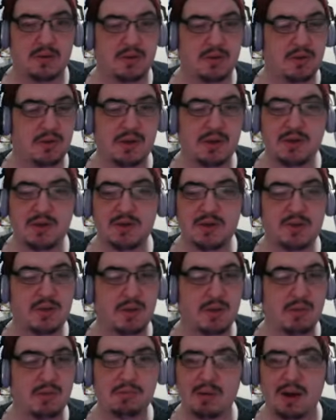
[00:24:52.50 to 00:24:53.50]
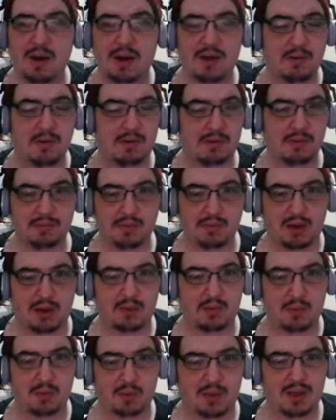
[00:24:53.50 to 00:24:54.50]
There is no right or wrong
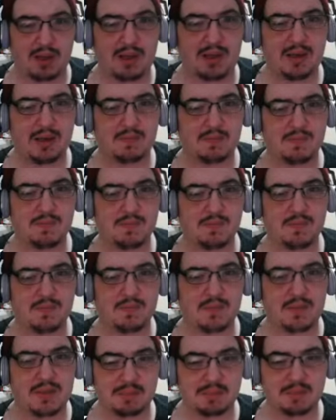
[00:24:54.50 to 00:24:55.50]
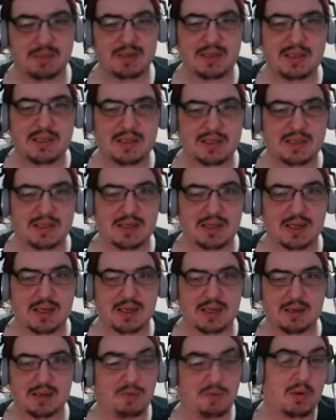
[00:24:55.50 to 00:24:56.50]
way to play this game,
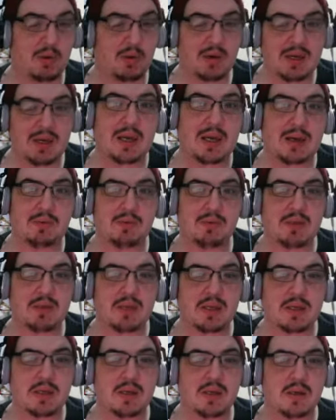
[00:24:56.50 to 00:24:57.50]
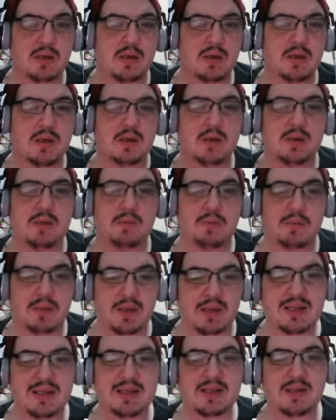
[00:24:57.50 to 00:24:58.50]
or any game really. Play
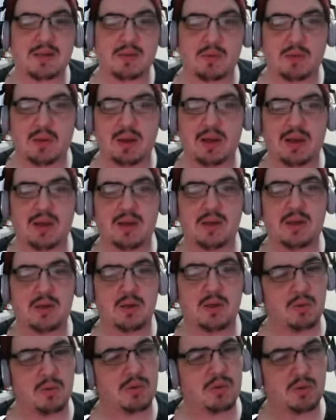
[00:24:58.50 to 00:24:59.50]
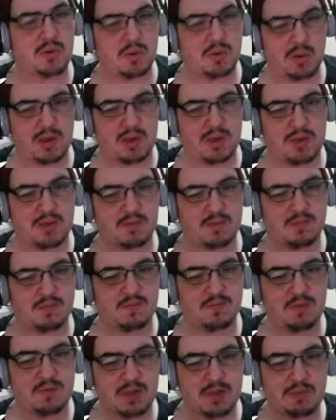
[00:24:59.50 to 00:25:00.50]
it the way you enjoy it.
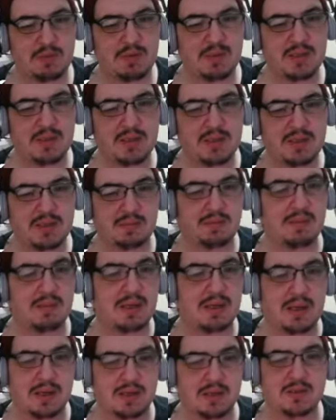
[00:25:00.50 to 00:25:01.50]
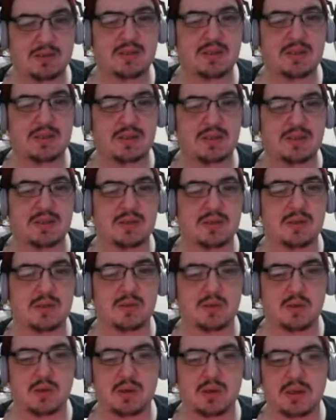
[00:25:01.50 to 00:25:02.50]
just because somebody else doesn't
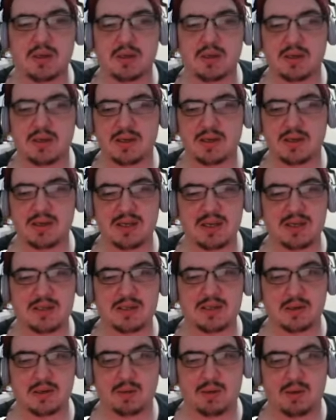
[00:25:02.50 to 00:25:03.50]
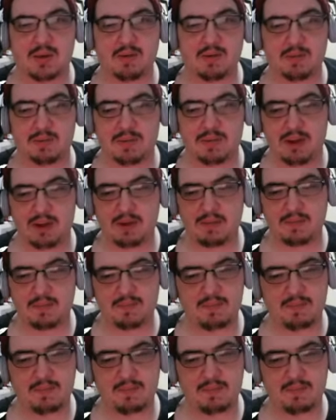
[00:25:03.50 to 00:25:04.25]
enjoy it and it takes it away from them,